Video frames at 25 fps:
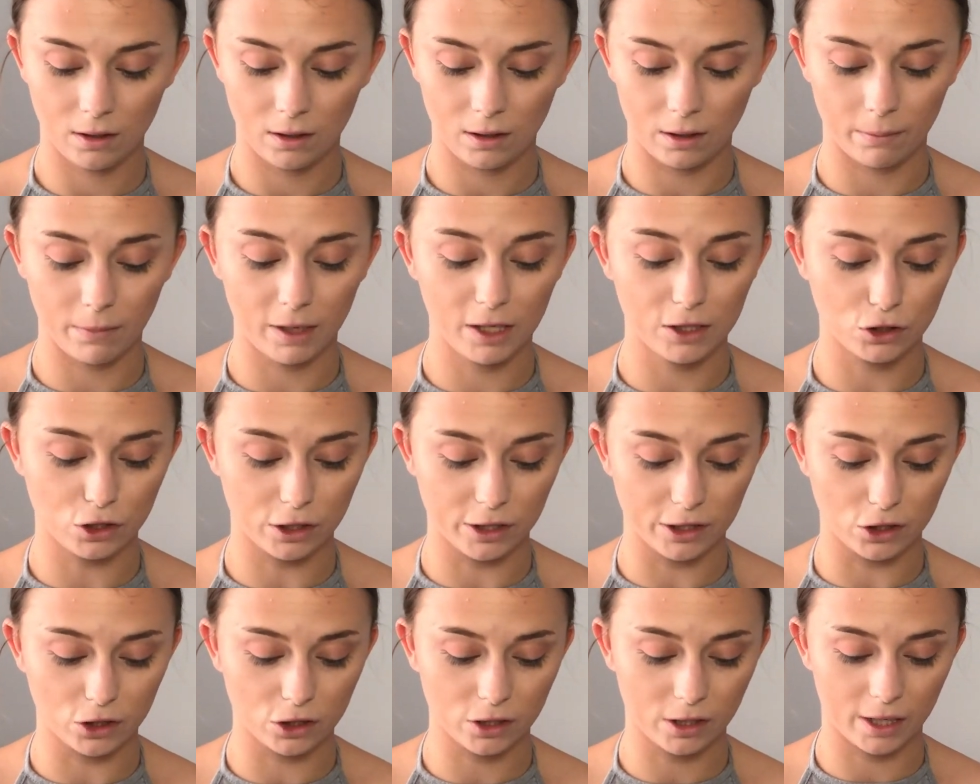I'm
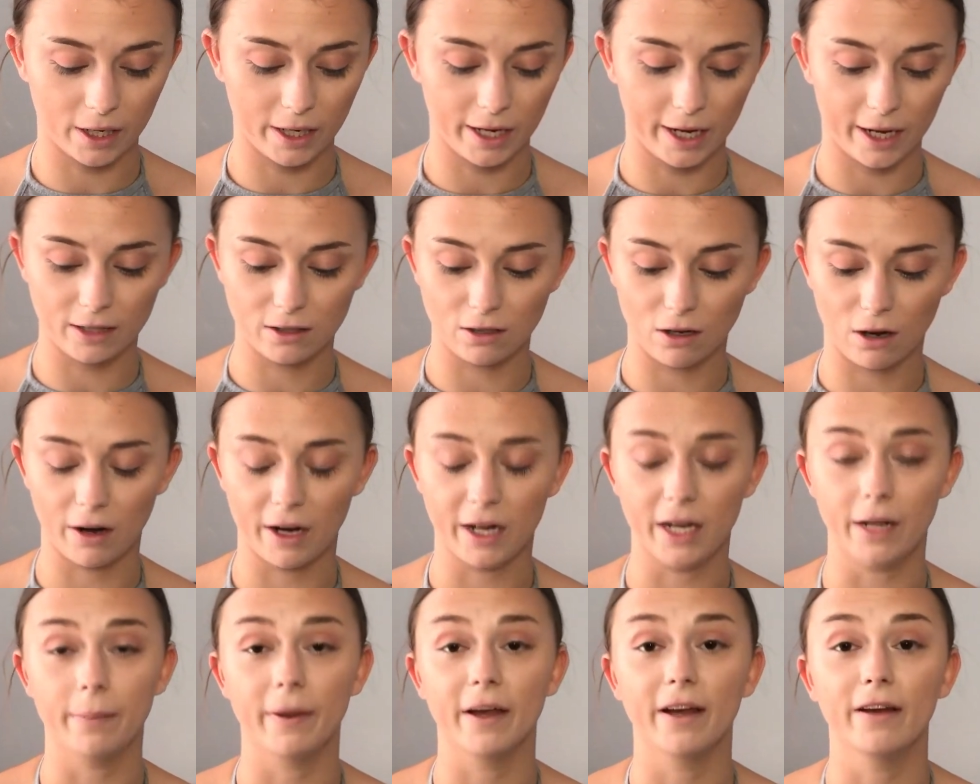literally just going to get a
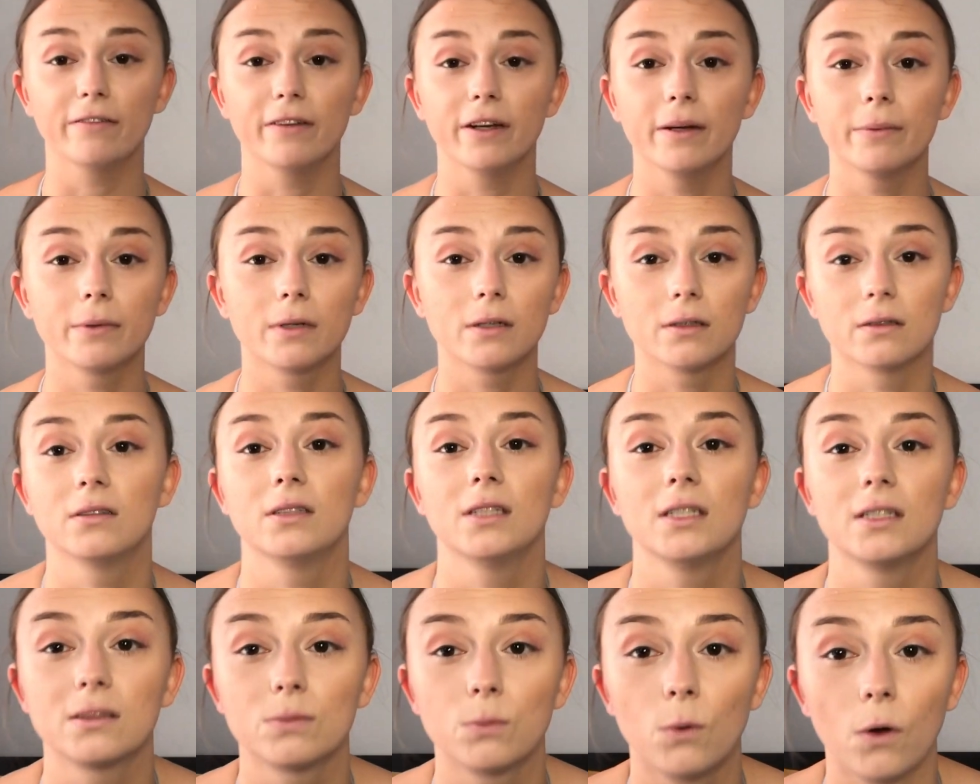tiny bit of it because
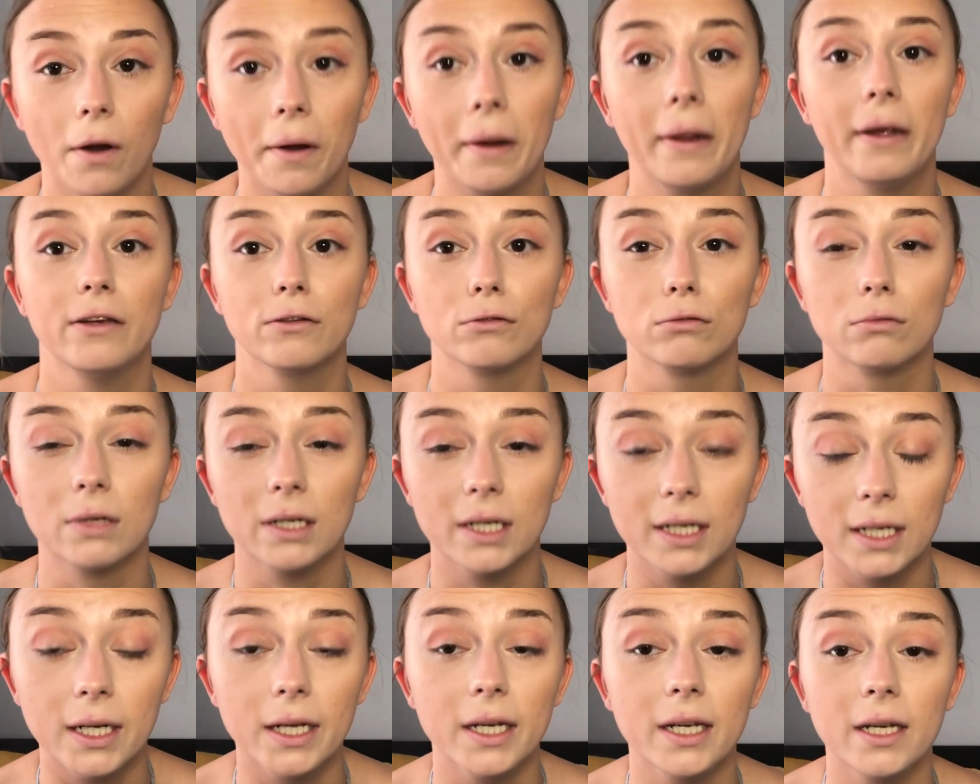this one is
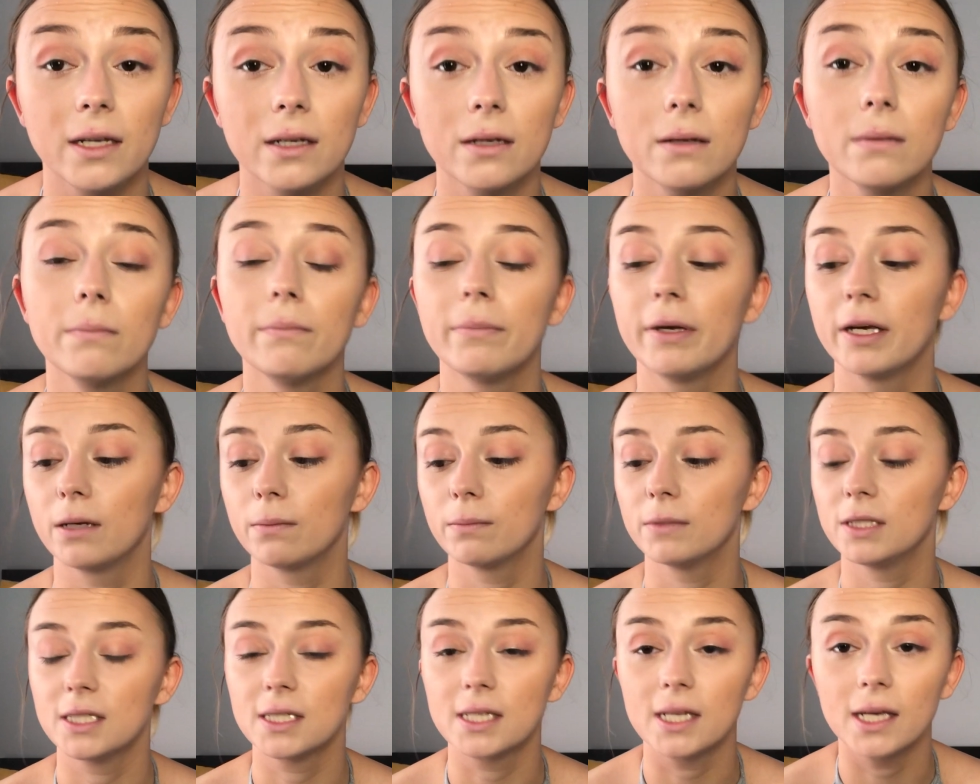really
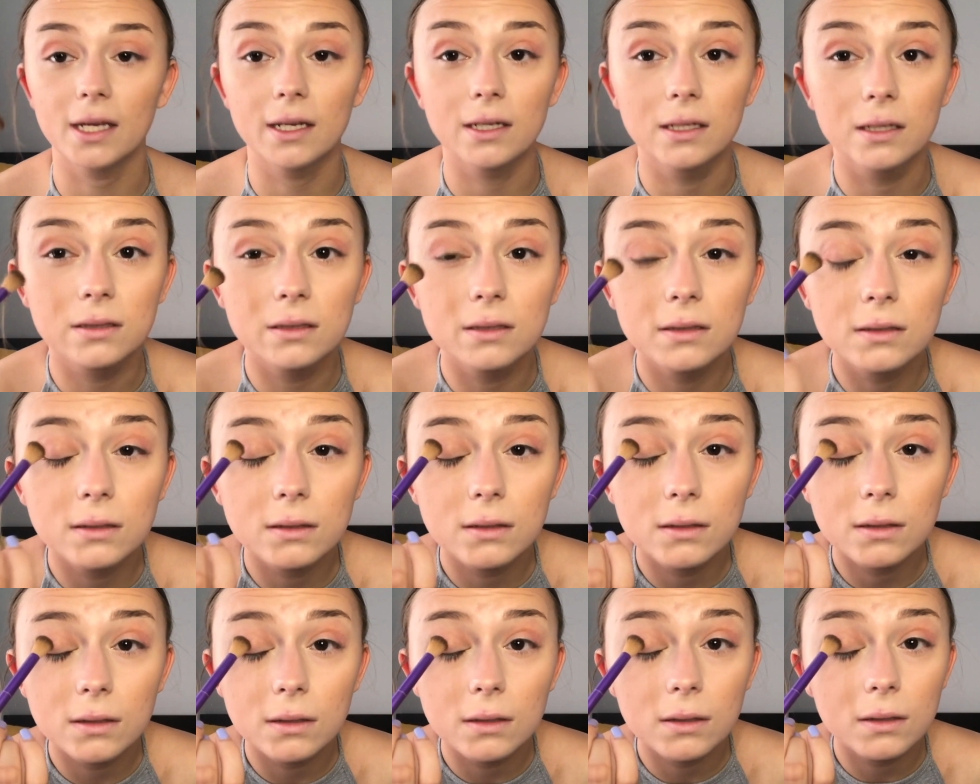pigmented.
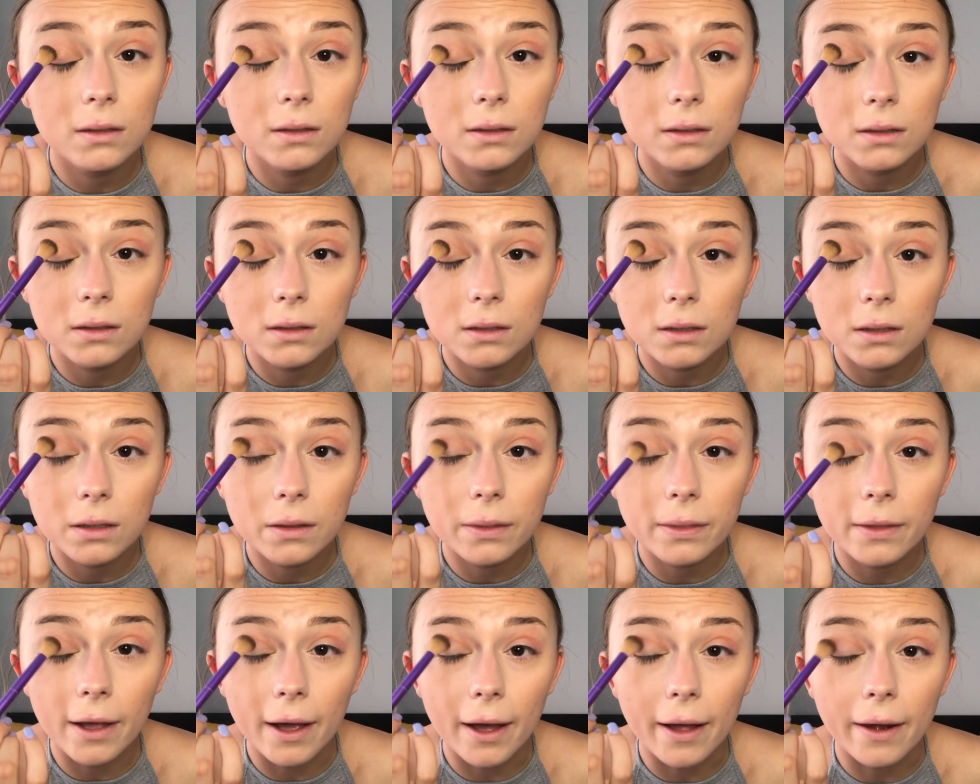
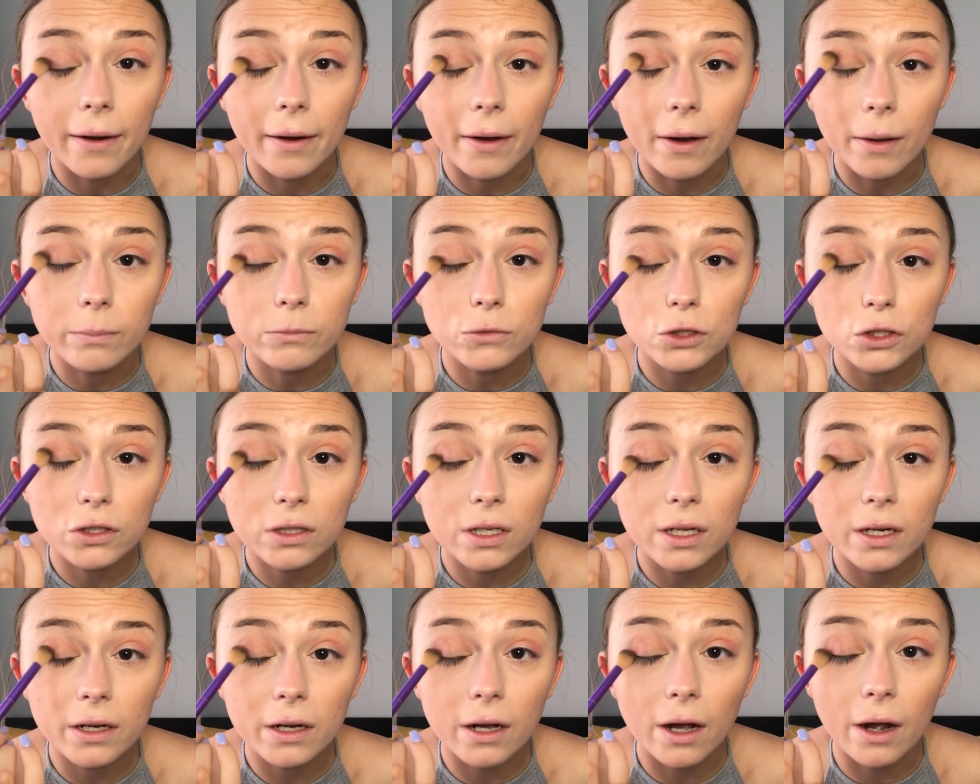And then I'm just
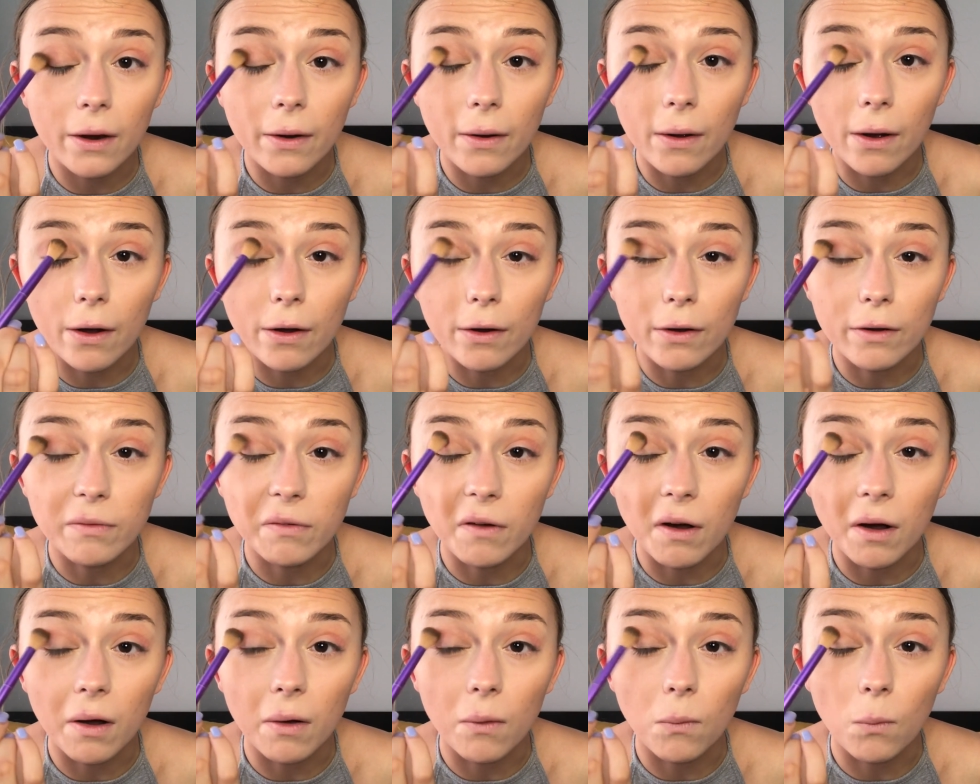going to go
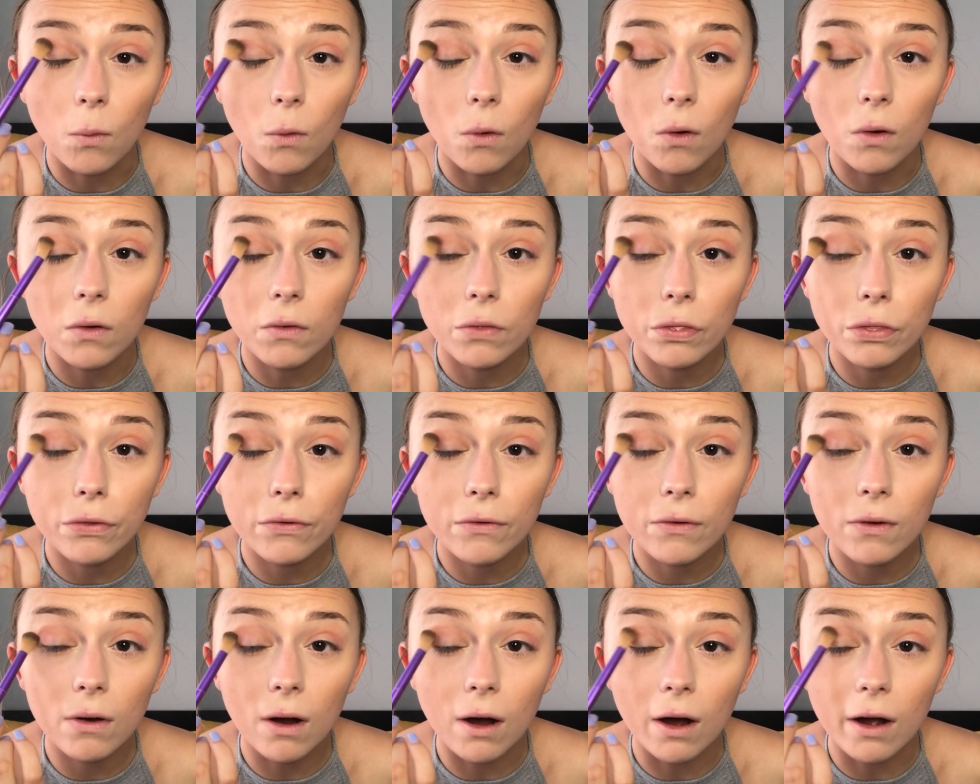over what
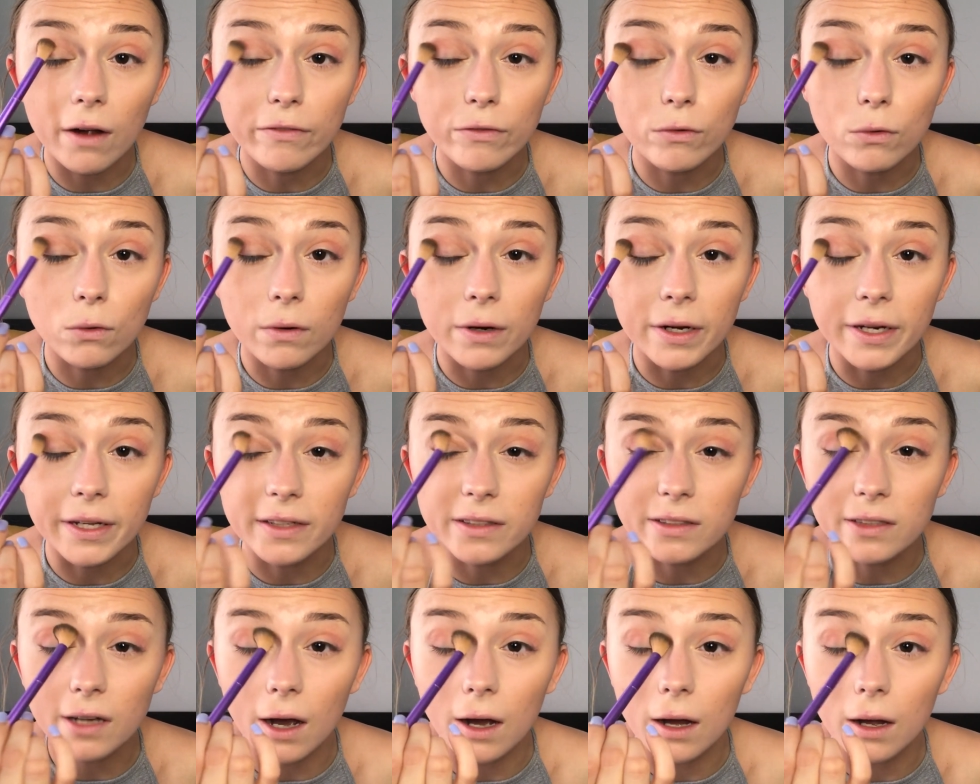I've already
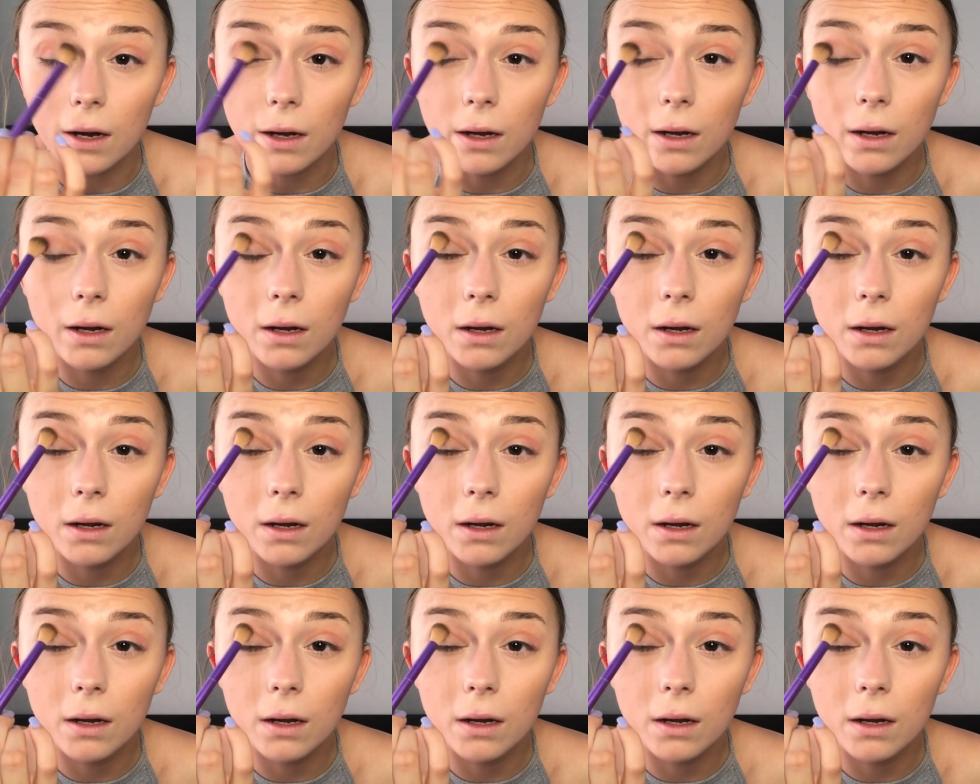done.